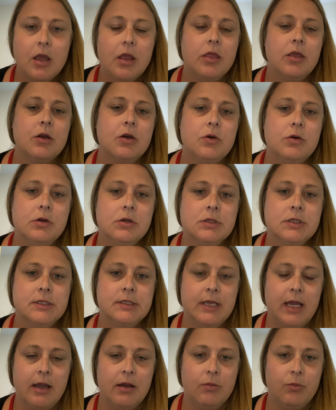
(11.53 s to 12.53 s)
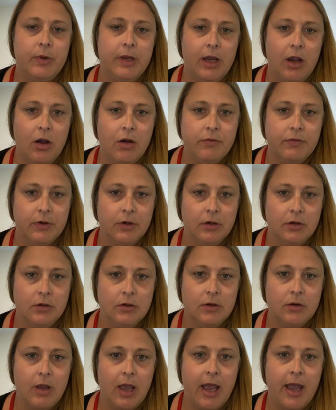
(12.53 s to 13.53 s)
The course that we offer
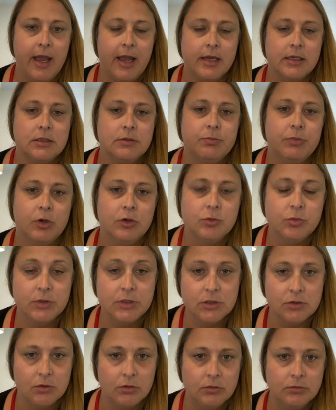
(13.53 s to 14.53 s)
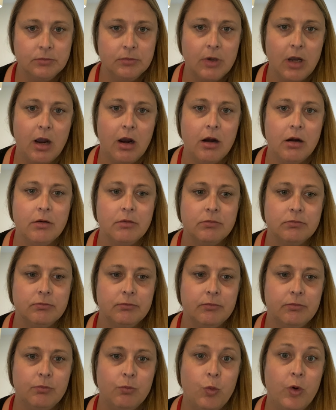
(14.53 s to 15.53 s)
at Brentwood School are
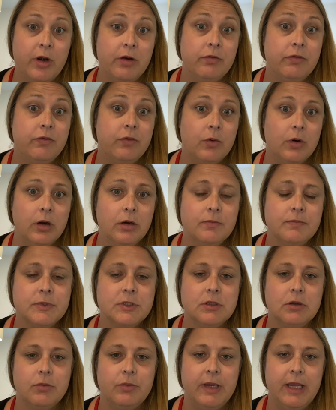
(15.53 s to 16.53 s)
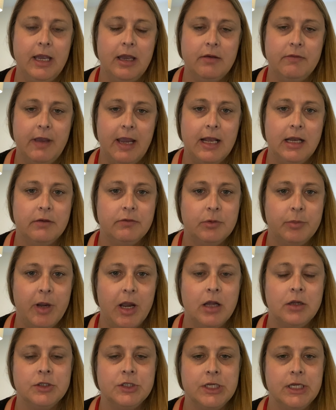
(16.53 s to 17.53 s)
one of four. So we have A-level
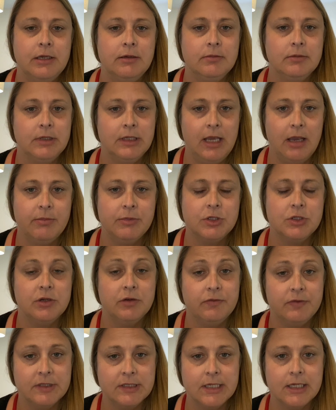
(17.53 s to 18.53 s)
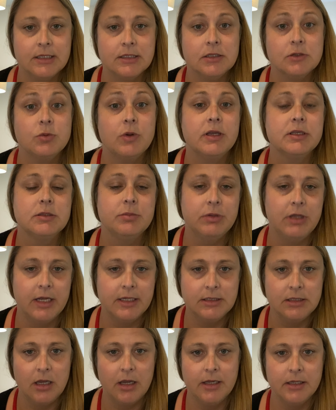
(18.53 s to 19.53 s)
biology, chemistry, physics, as well as
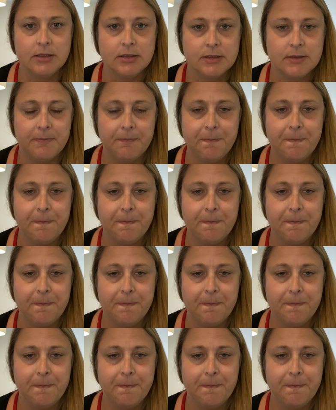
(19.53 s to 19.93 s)
applied science.